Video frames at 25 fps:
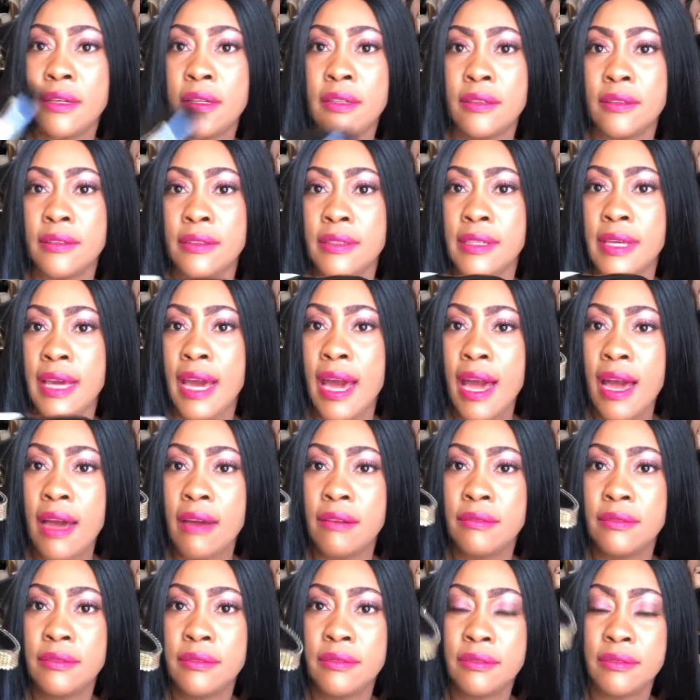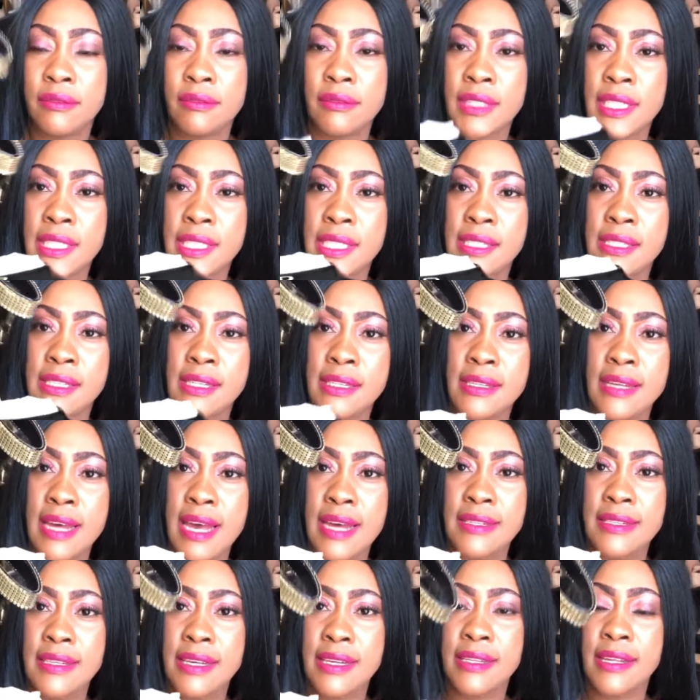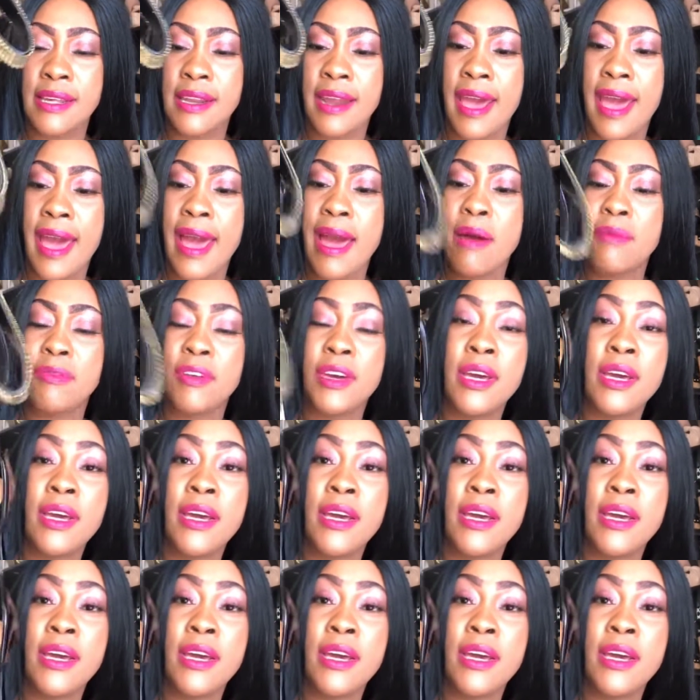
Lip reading: Yeah, this is a size 6.5.